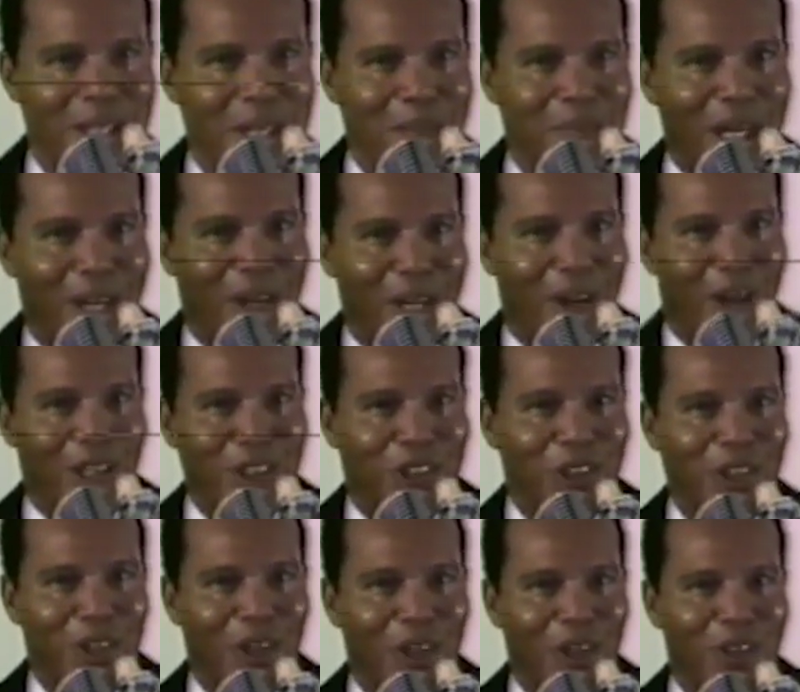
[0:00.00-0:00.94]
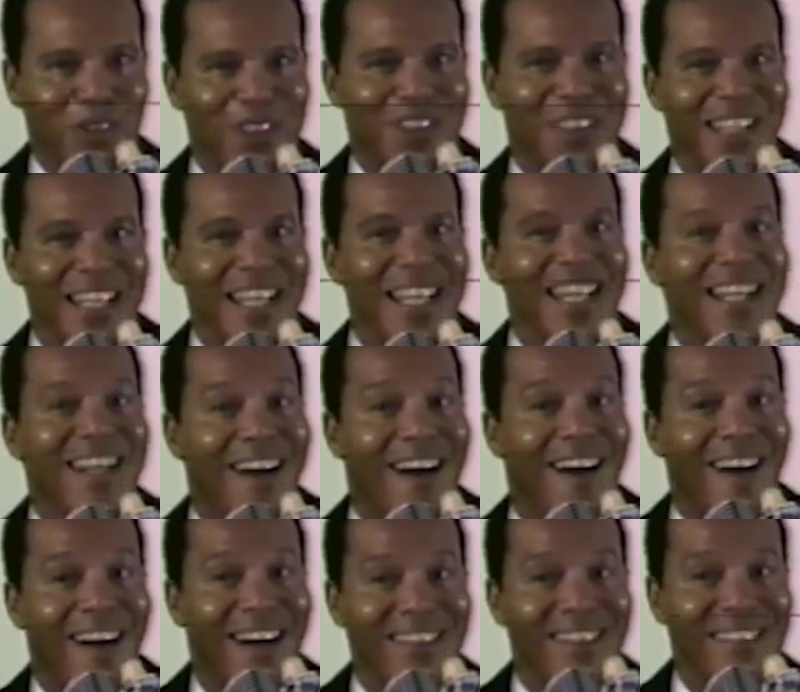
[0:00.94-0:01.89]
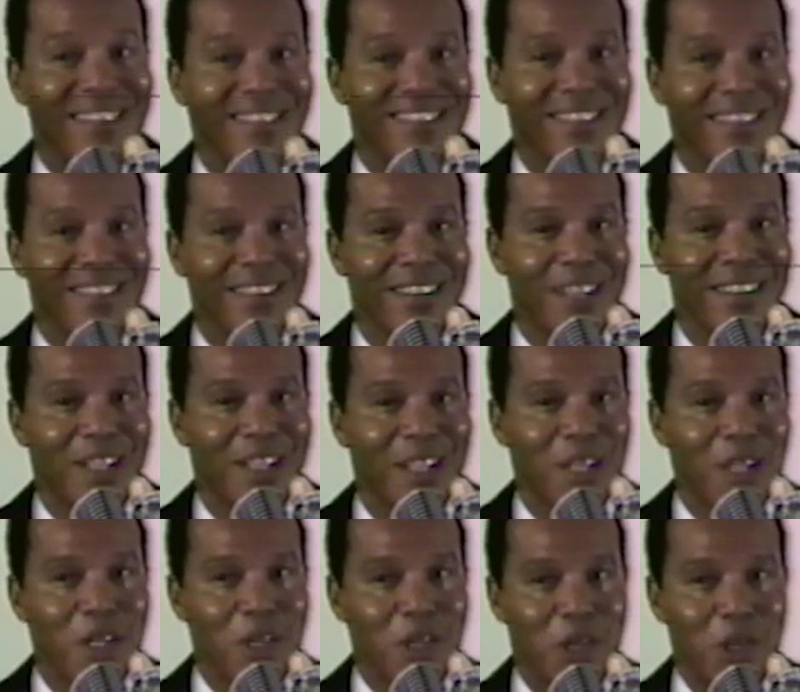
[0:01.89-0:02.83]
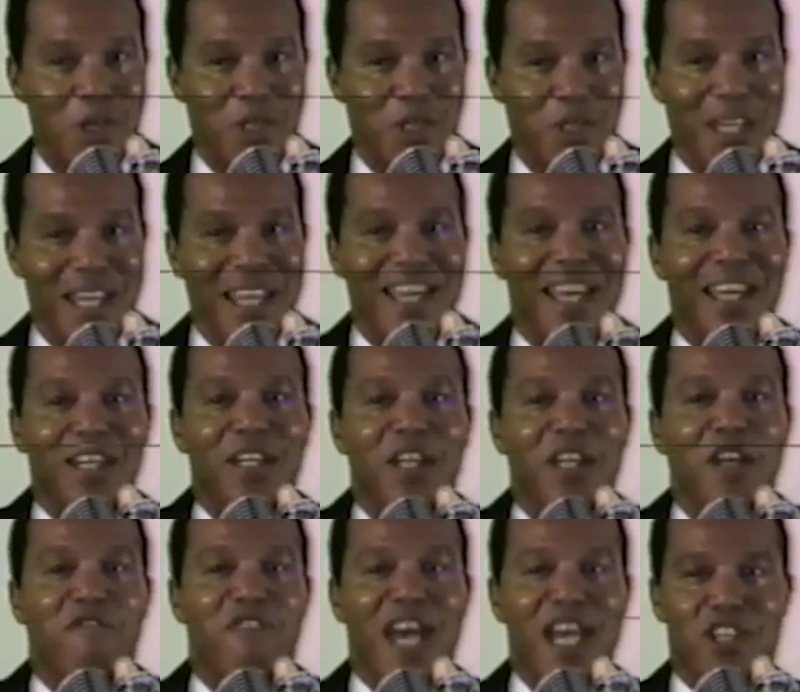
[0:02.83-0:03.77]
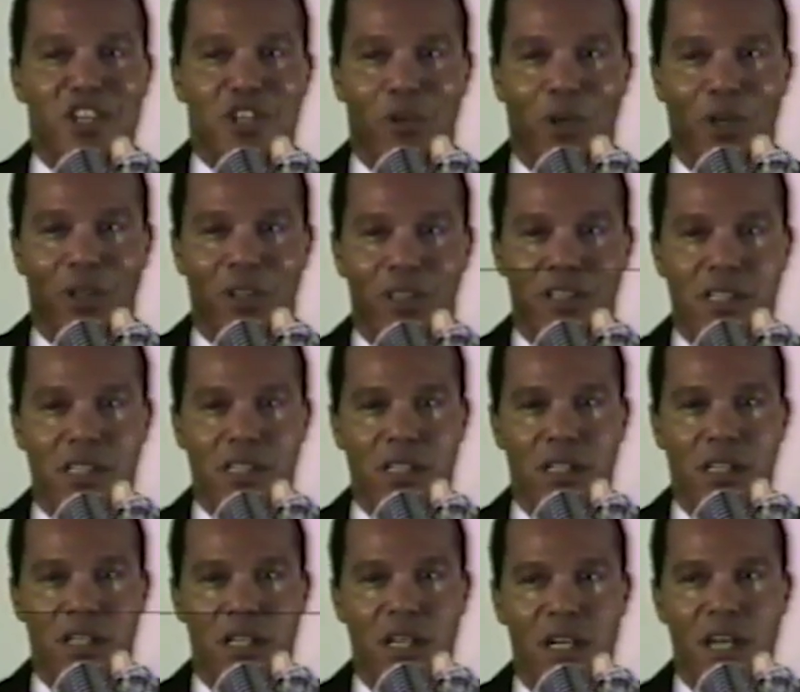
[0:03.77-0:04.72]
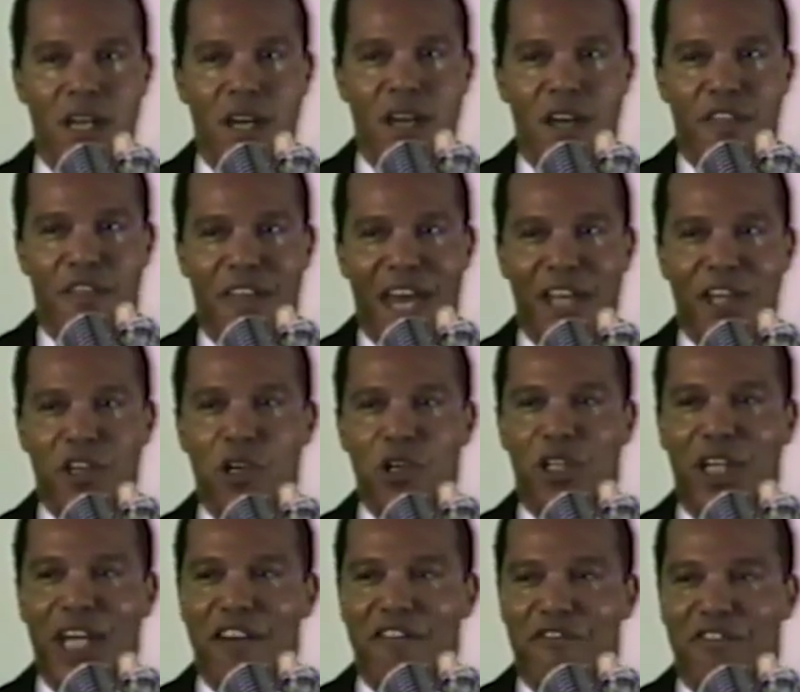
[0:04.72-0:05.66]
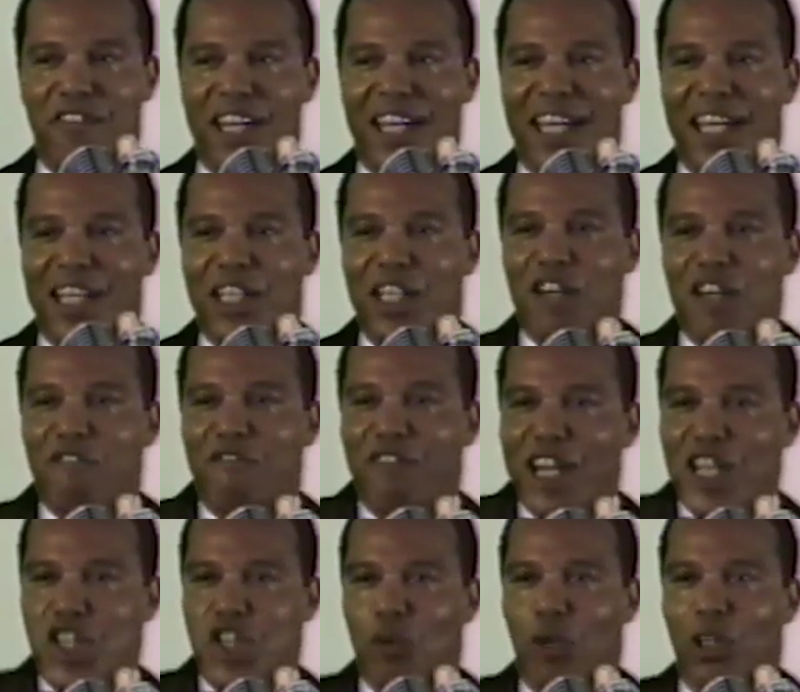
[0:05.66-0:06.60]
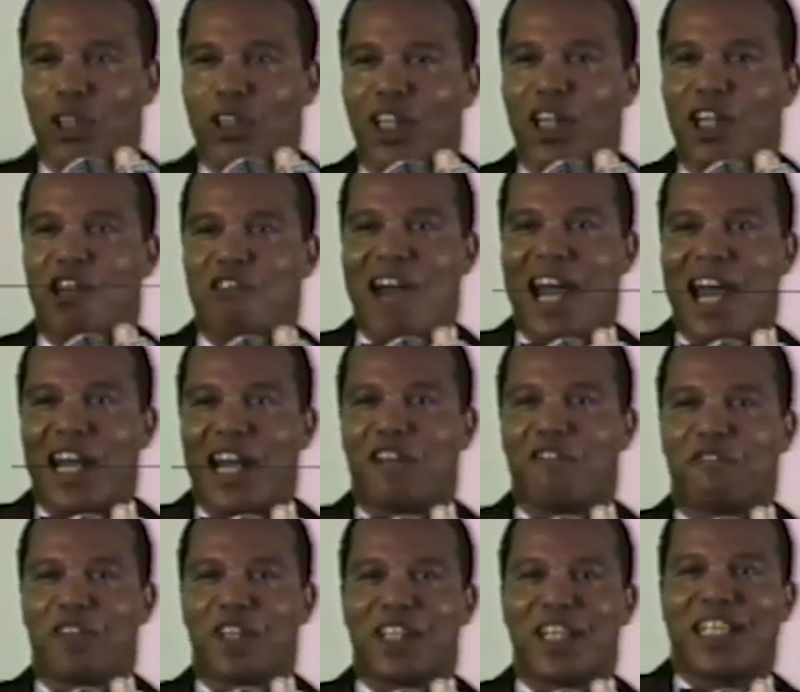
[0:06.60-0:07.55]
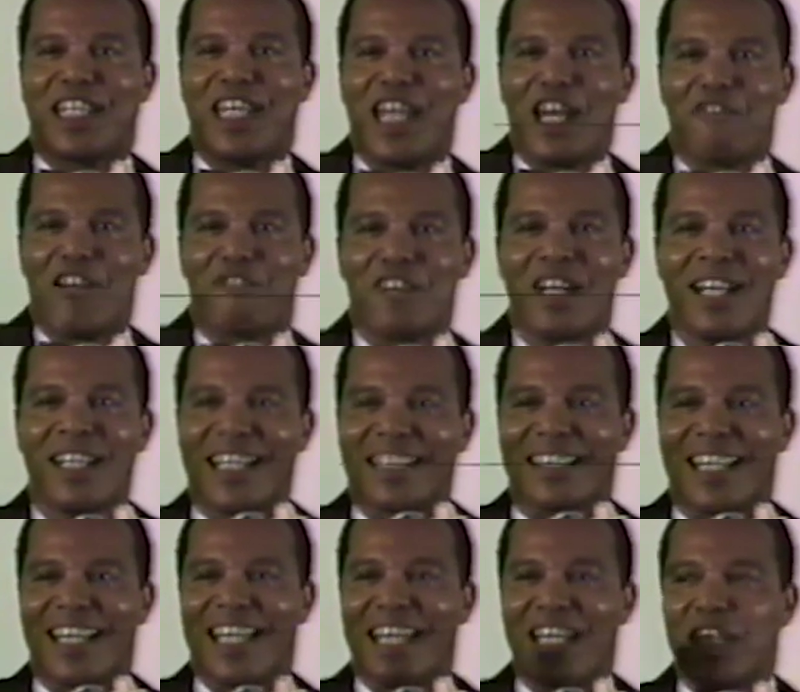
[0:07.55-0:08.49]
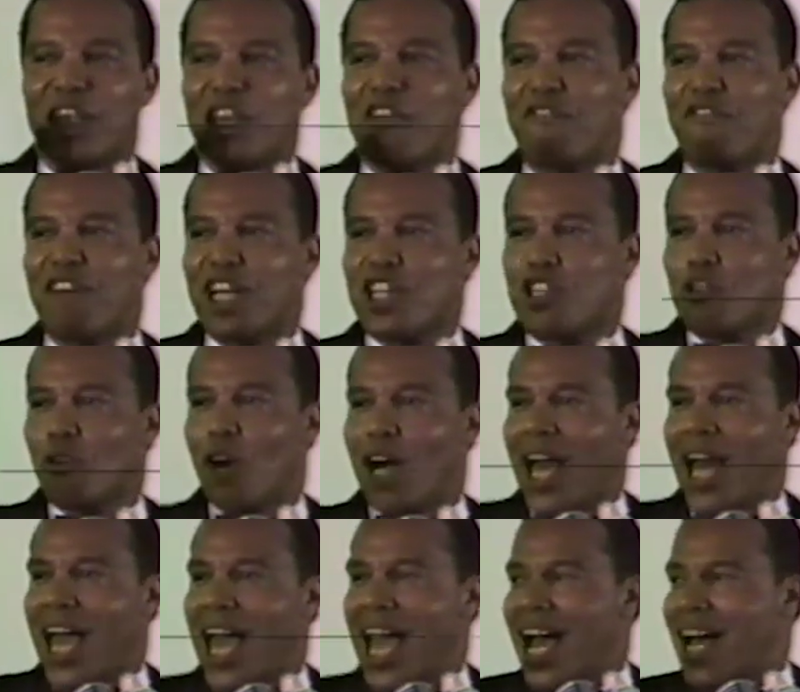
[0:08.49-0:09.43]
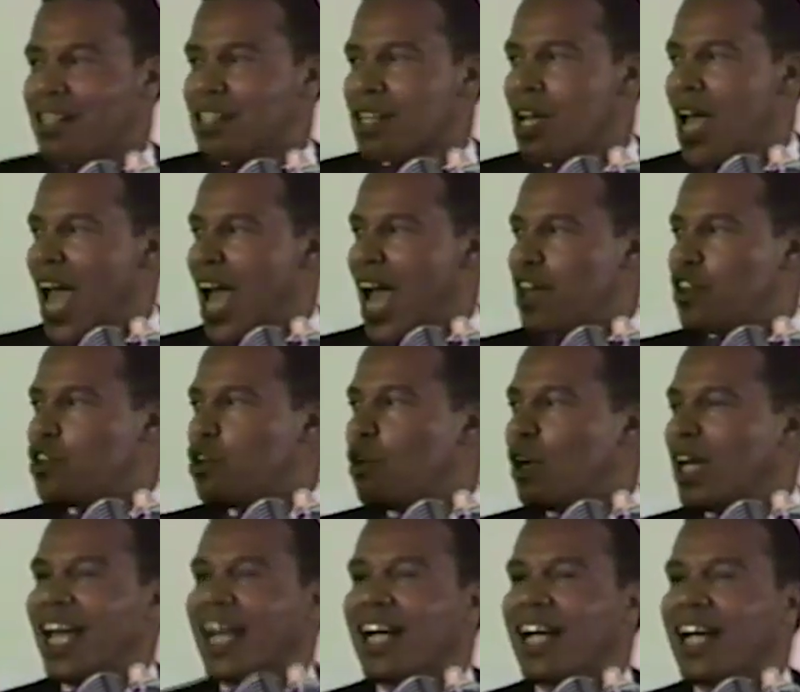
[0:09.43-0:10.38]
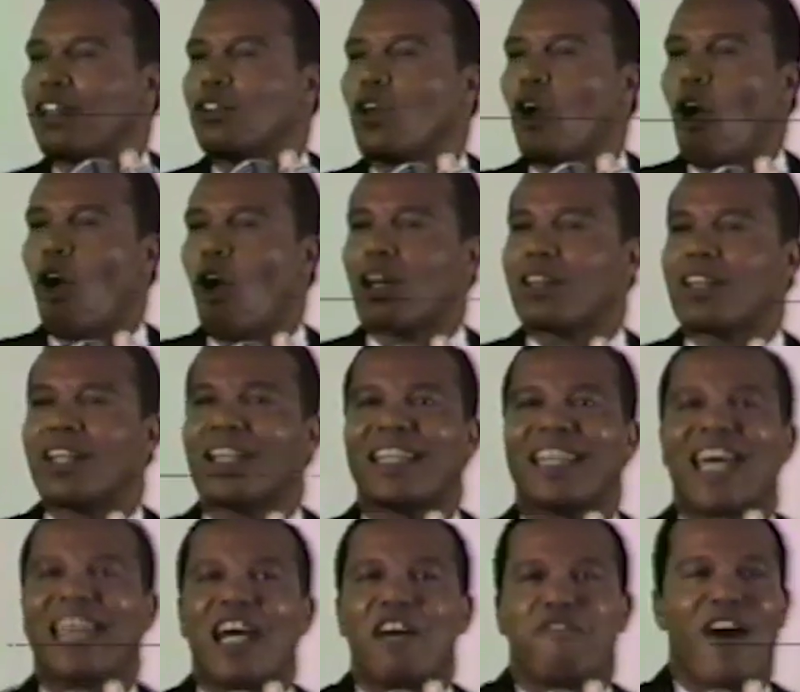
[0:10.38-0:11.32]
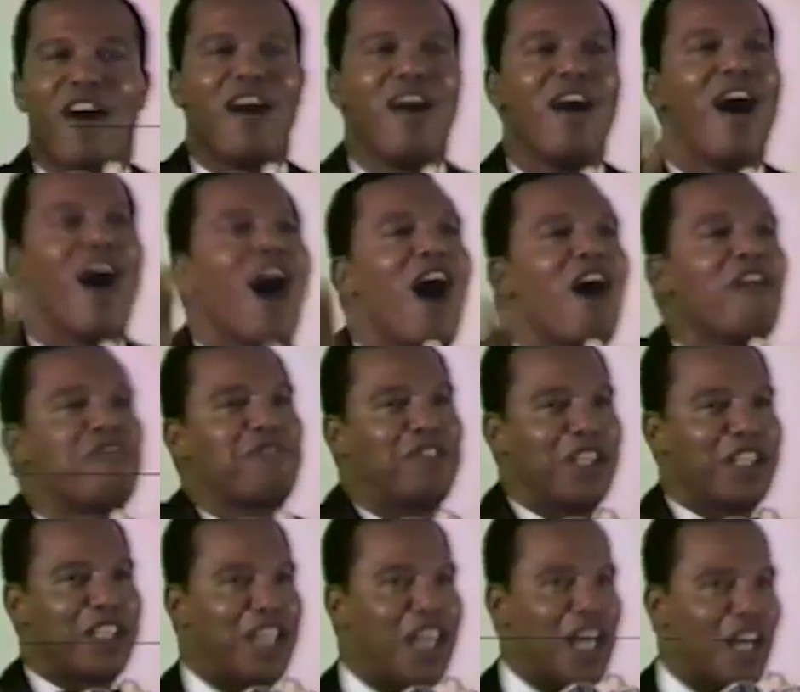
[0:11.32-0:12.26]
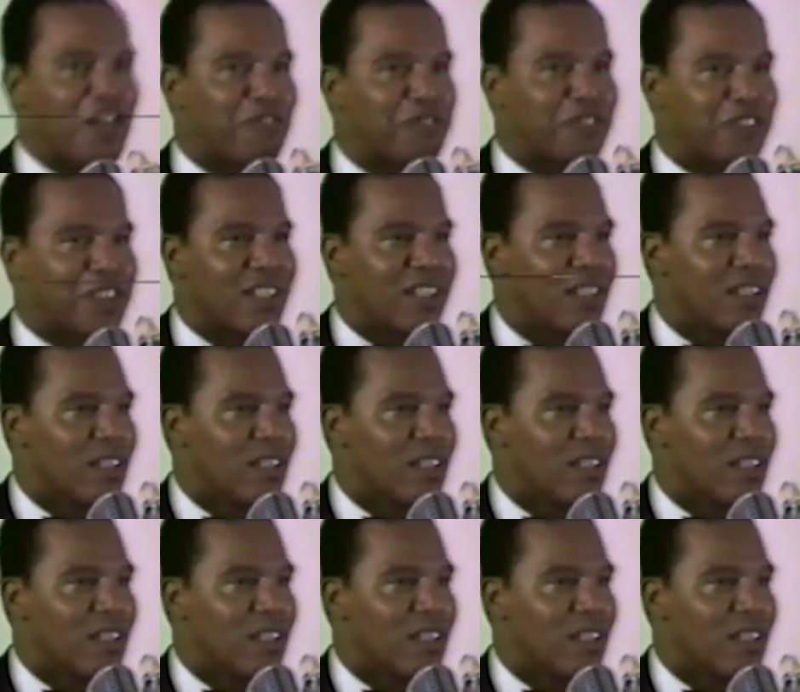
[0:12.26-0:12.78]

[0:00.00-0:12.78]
Because you don't see God, you see individuals, then you give the individual the credit for the gift that the individual has, and you ignore the giver of the gift.